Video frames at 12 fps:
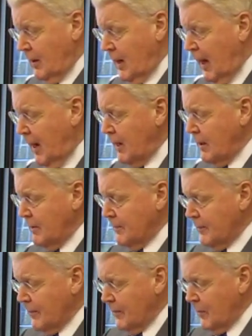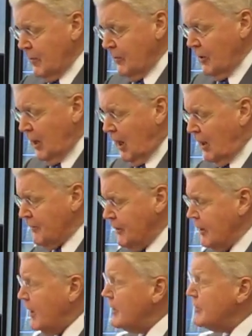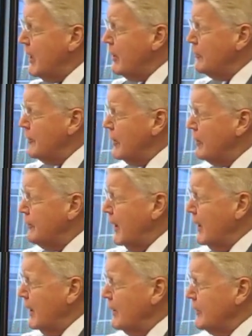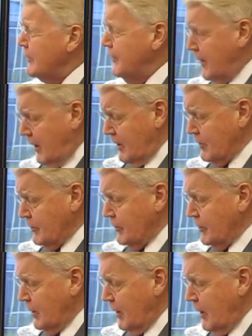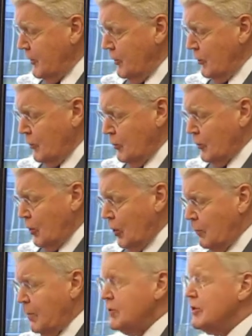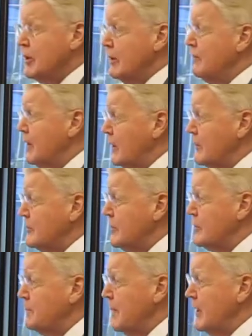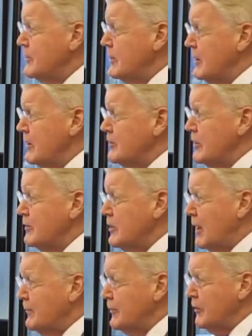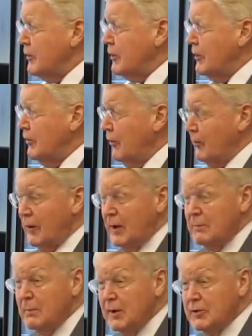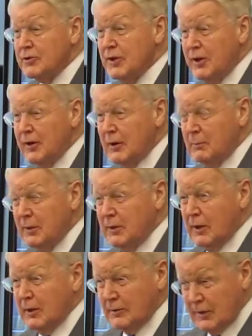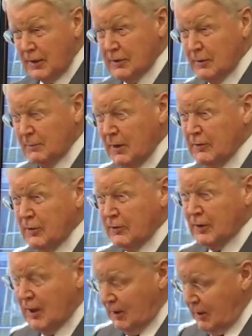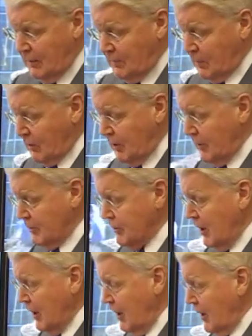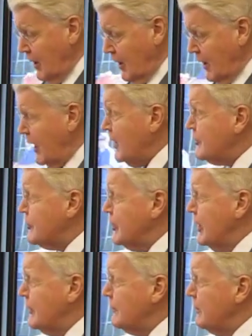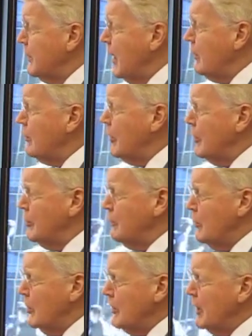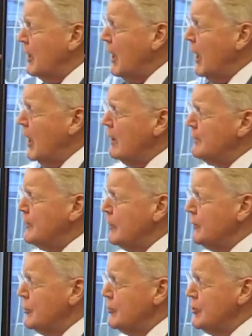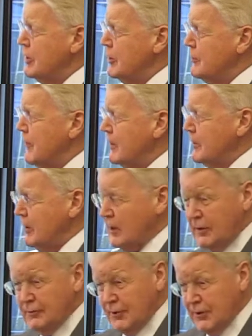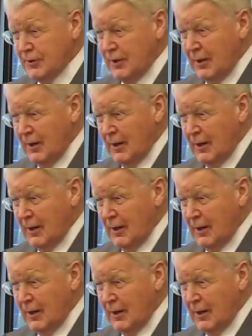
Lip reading: A, the Arctic has now required fast a new global significance, especially since after the Kiruna ministerial meeting attended by John Kerry, among others, last year. From now on, more than half of the G20 countries